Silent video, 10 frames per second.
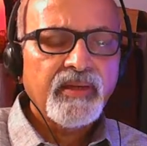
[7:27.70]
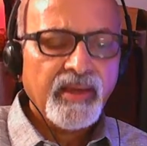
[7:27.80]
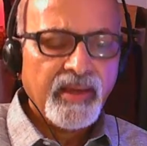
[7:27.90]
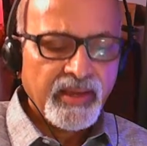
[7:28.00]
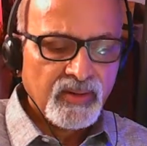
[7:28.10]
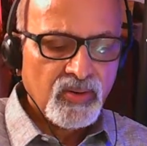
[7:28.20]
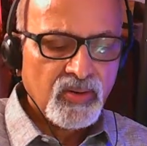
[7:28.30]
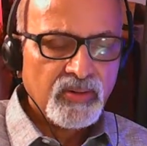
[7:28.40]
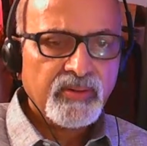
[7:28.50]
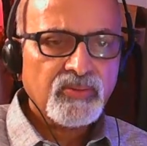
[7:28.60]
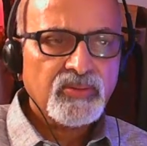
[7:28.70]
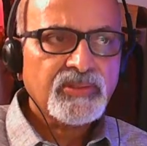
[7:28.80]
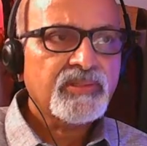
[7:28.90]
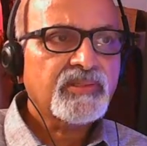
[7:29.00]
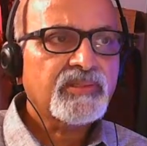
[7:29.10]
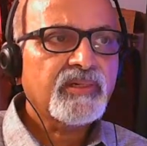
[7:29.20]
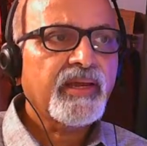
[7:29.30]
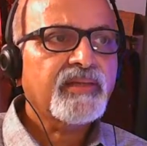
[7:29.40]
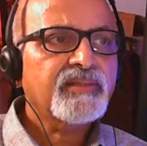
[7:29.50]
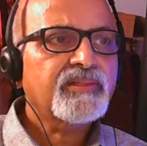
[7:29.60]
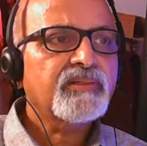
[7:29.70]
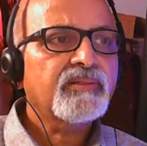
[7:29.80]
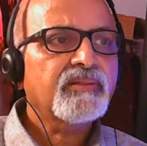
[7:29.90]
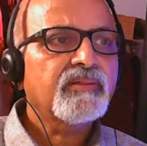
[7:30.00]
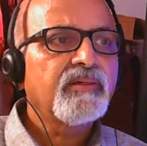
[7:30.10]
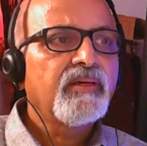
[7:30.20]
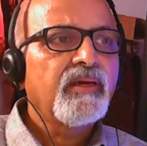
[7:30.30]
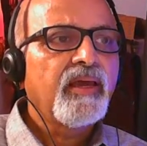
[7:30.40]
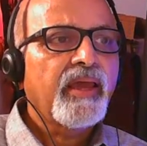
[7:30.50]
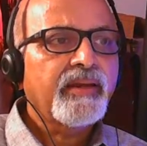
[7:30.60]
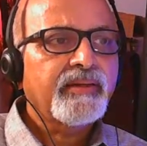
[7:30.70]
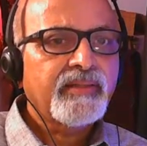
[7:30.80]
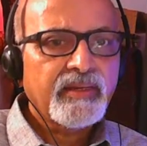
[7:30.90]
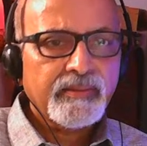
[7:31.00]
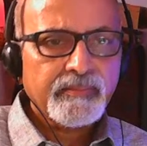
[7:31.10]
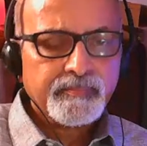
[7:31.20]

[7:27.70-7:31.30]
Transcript: and all your questions are answered. And then